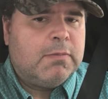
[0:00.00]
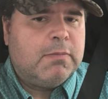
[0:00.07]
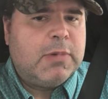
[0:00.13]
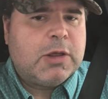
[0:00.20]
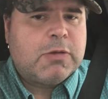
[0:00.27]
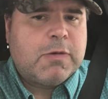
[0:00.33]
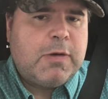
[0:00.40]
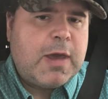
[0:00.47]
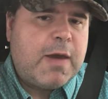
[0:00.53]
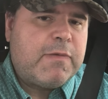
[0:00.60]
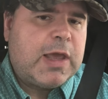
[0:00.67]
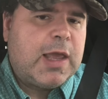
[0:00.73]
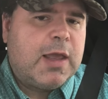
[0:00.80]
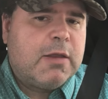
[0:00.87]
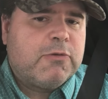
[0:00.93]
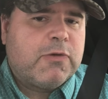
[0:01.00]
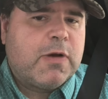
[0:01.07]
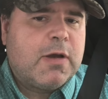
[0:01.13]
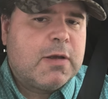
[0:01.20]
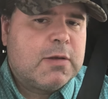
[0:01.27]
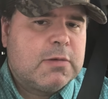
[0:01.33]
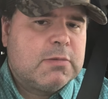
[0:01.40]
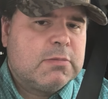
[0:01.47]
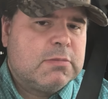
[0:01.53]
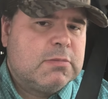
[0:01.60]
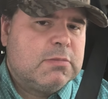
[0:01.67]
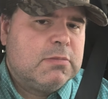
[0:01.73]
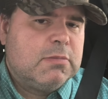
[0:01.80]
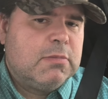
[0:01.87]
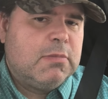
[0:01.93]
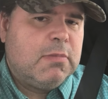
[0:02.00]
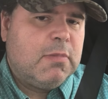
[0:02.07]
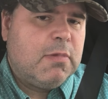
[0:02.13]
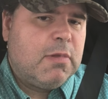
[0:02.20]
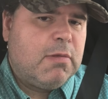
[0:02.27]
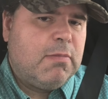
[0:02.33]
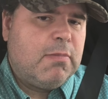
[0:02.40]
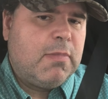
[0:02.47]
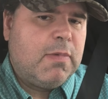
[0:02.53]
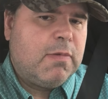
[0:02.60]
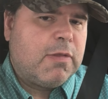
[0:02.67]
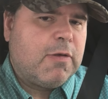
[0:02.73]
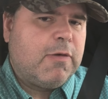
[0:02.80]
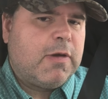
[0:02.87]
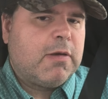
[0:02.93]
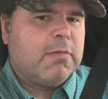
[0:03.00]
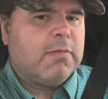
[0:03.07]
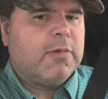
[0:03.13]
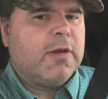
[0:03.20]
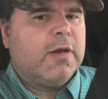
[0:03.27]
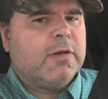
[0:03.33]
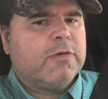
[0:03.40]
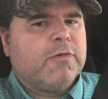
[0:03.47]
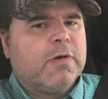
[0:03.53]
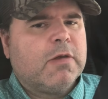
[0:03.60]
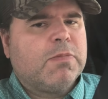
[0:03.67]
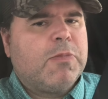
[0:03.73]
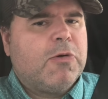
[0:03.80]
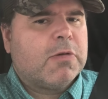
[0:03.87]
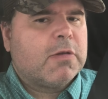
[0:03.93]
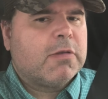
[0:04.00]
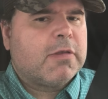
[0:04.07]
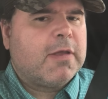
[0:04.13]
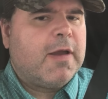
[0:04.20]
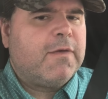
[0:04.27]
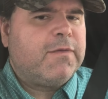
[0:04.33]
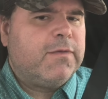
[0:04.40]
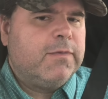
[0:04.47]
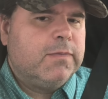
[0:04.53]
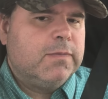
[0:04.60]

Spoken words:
Make sure you have a hand truck so you can transport the stuff.